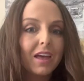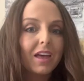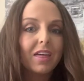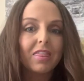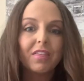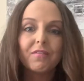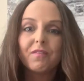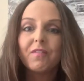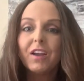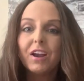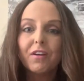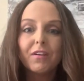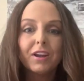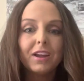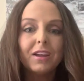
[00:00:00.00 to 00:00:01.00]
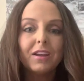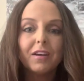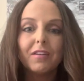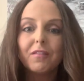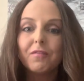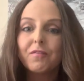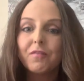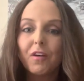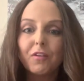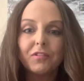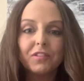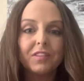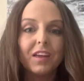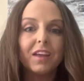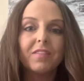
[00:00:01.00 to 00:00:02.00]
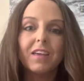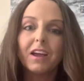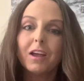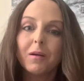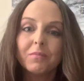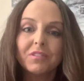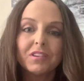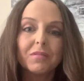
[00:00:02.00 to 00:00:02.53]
The very first thing that comes